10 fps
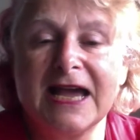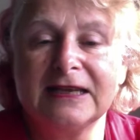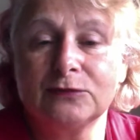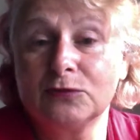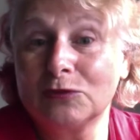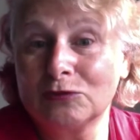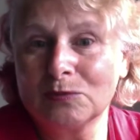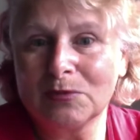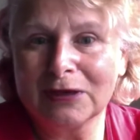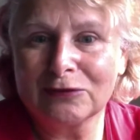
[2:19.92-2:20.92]
or group
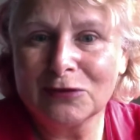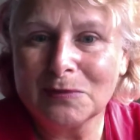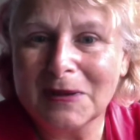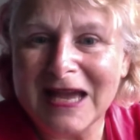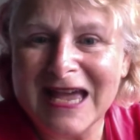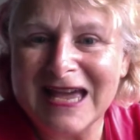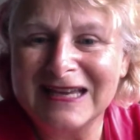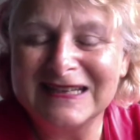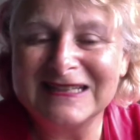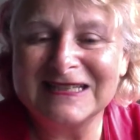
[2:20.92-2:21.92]
by group,
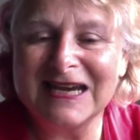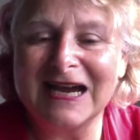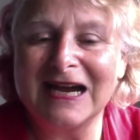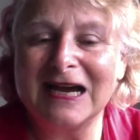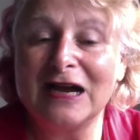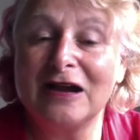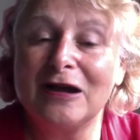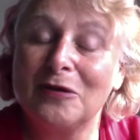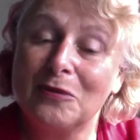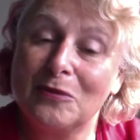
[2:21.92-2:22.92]
and
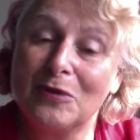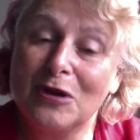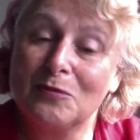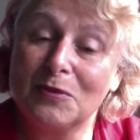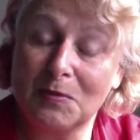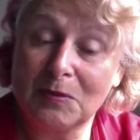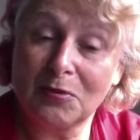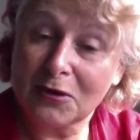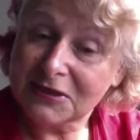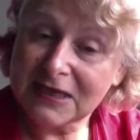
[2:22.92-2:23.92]
we'd be
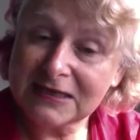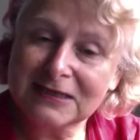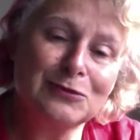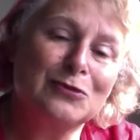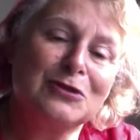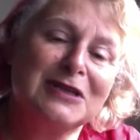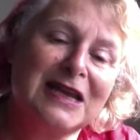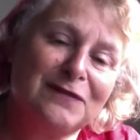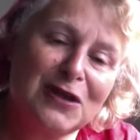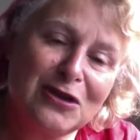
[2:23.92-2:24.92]
processed in Auckland,
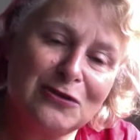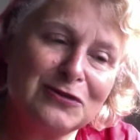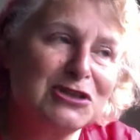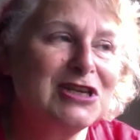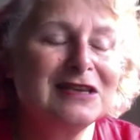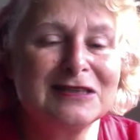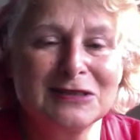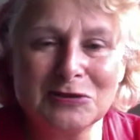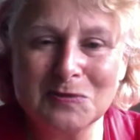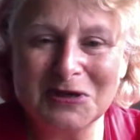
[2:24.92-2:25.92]
have the health checks,
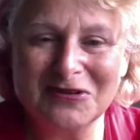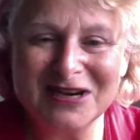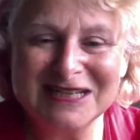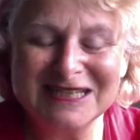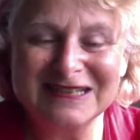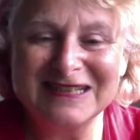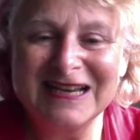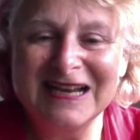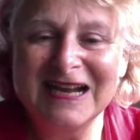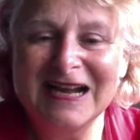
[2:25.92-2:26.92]
do immigration,
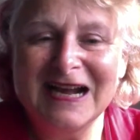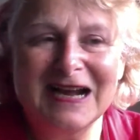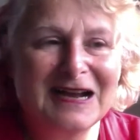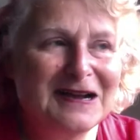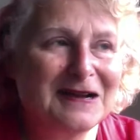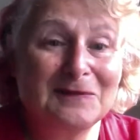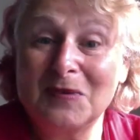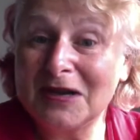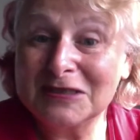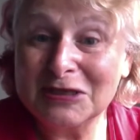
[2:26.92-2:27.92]

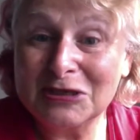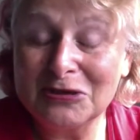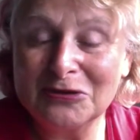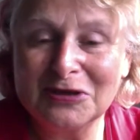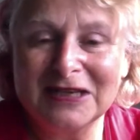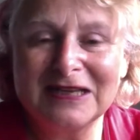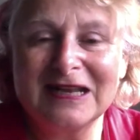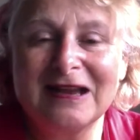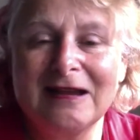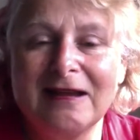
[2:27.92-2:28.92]
biosecurity,
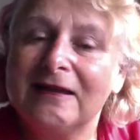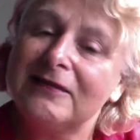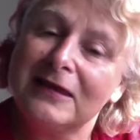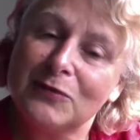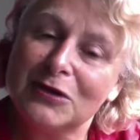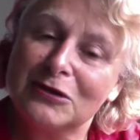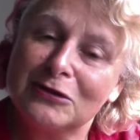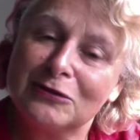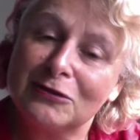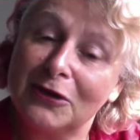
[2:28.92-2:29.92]
and then we'd
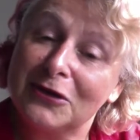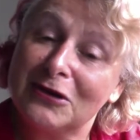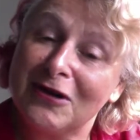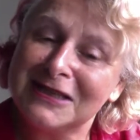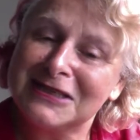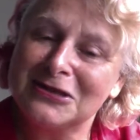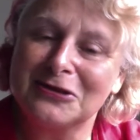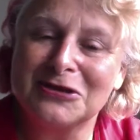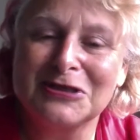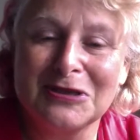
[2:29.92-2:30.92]
go to
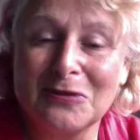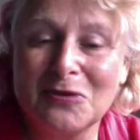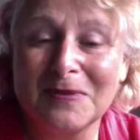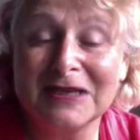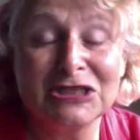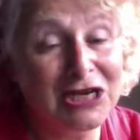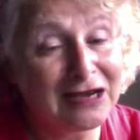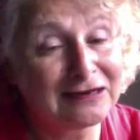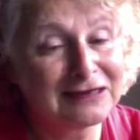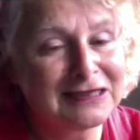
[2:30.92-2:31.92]
Christchurch. So we were being
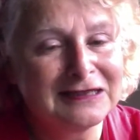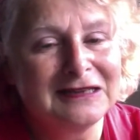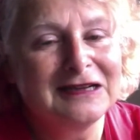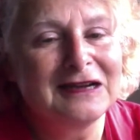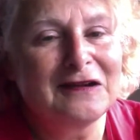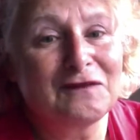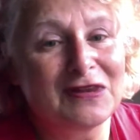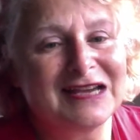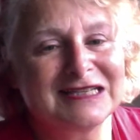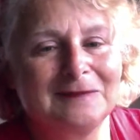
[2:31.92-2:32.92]
chartered a
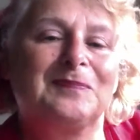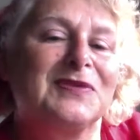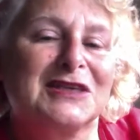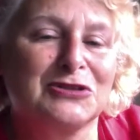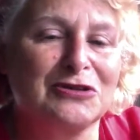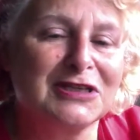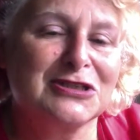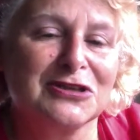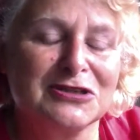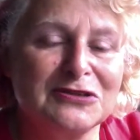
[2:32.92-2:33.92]
flight to
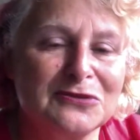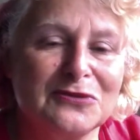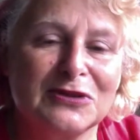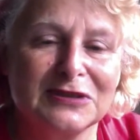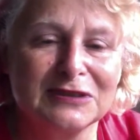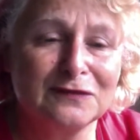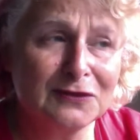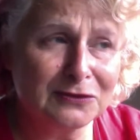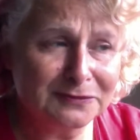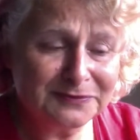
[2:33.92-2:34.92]
Christchurch because Auckland is full.